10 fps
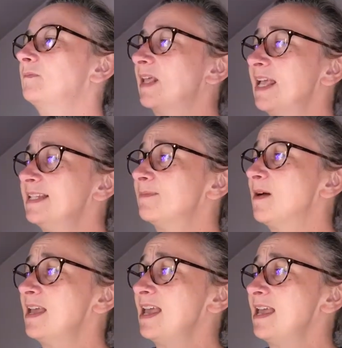"It's
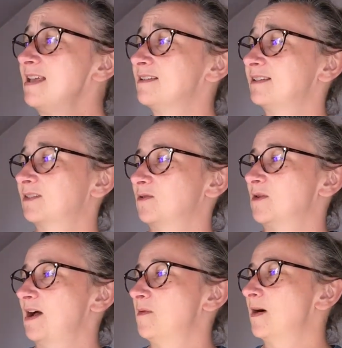my ears," thought
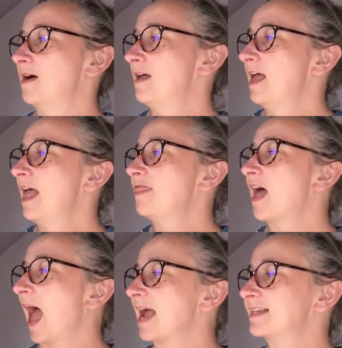Elmer.
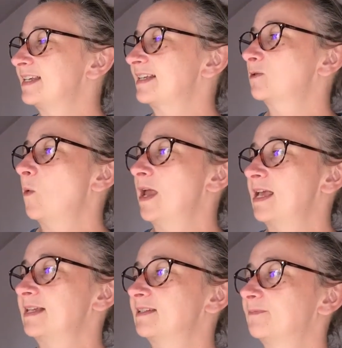"They're acting as
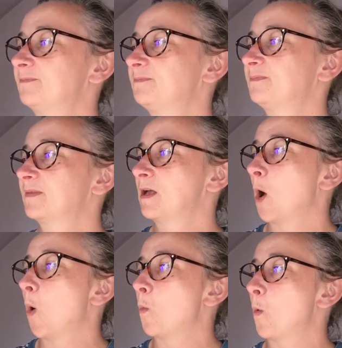wings."
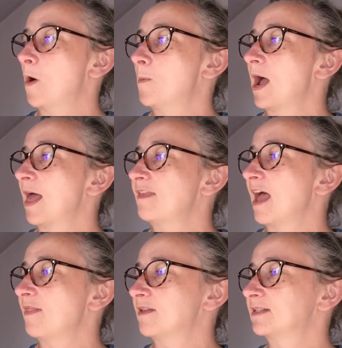Wilbur and the
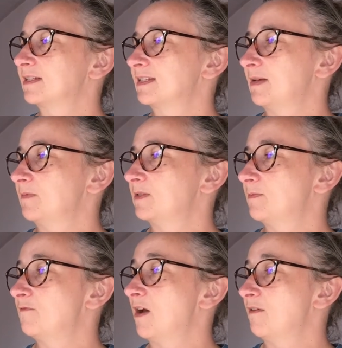others seemed
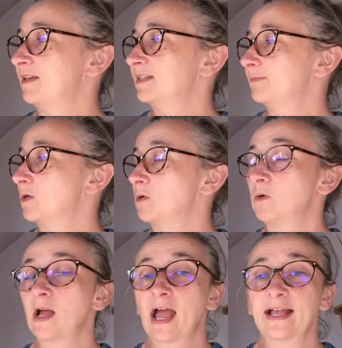very
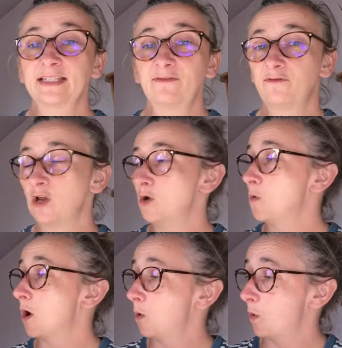small as he
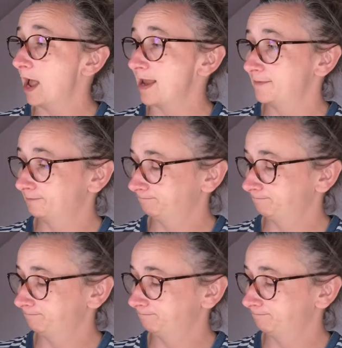flew away.